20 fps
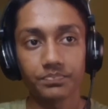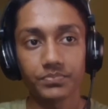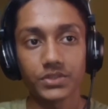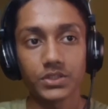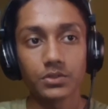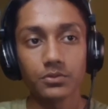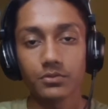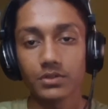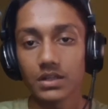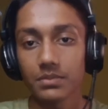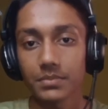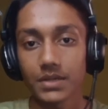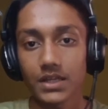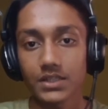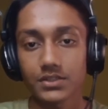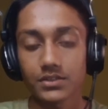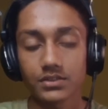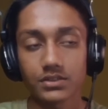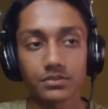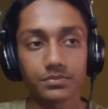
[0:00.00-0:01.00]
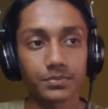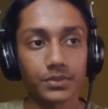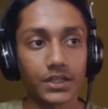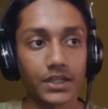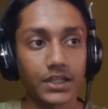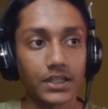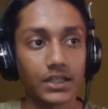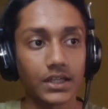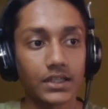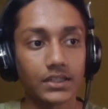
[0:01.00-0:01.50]
two Grandmasters are
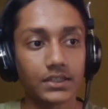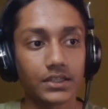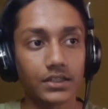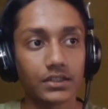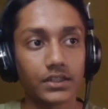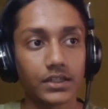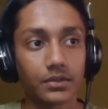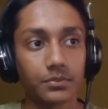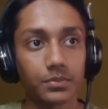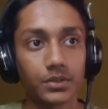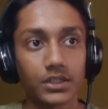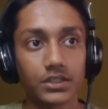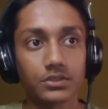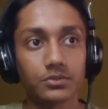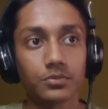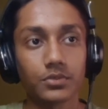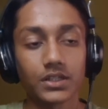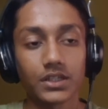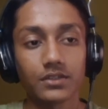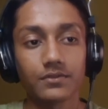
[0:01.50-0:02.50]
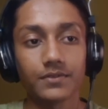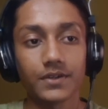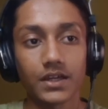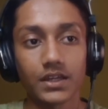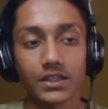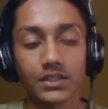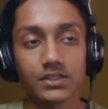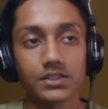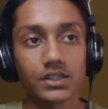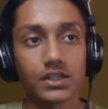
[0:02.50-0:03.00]
playing and they're like +1
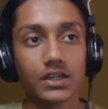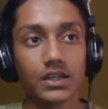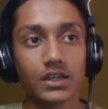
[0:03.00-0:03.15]
advantage,